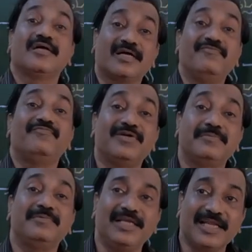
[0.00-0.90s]

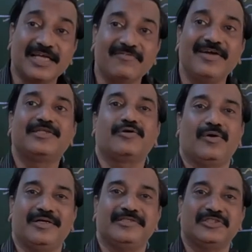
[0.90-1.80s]
comfortably, like a white
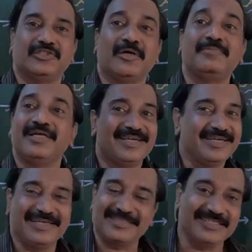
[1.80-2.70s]
collar job.
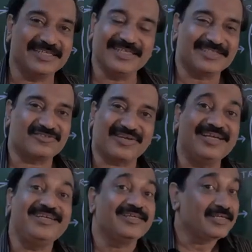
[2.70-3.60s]
It doesn't get
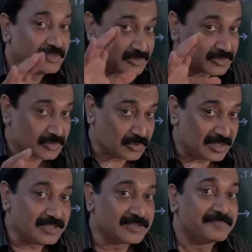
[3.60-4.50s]
strained, so
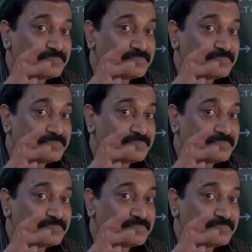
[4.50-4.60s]
that